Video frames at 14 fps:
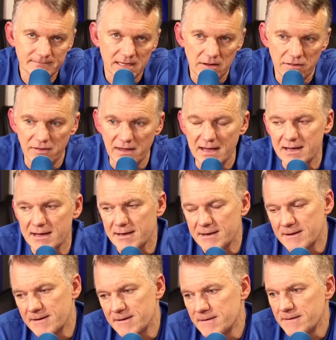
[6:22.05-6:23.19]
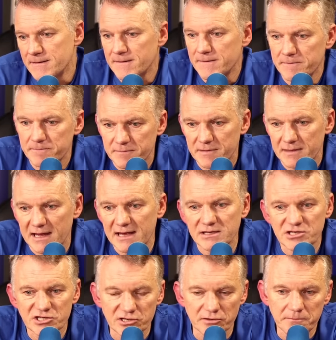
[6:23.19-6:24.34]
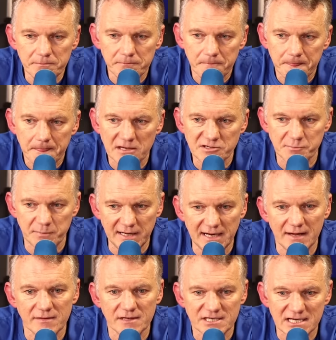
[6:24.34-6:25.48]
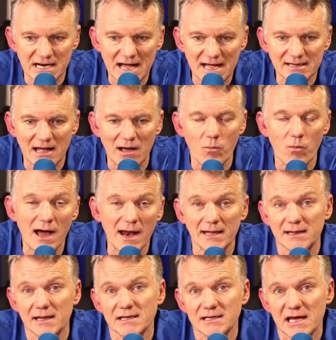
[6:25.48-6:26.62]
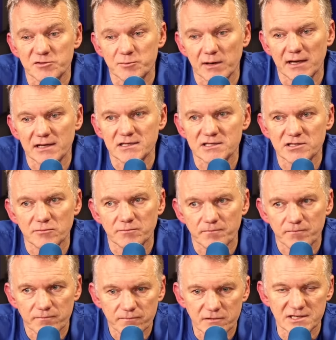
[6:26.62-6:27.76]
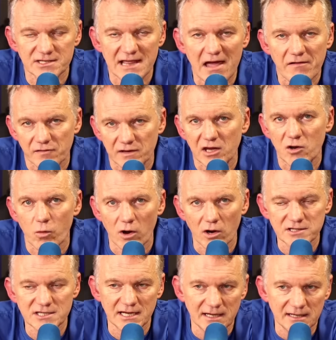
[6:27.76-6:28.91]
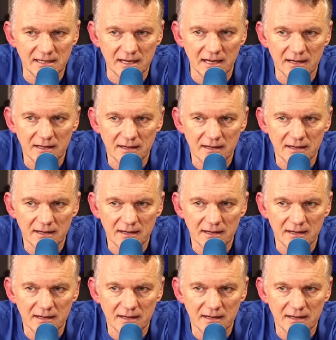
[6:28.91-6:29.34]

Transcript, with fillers: I think Lindstrom has been in the side, and while I think Jesper Lindstrom, there's definitely quality in there,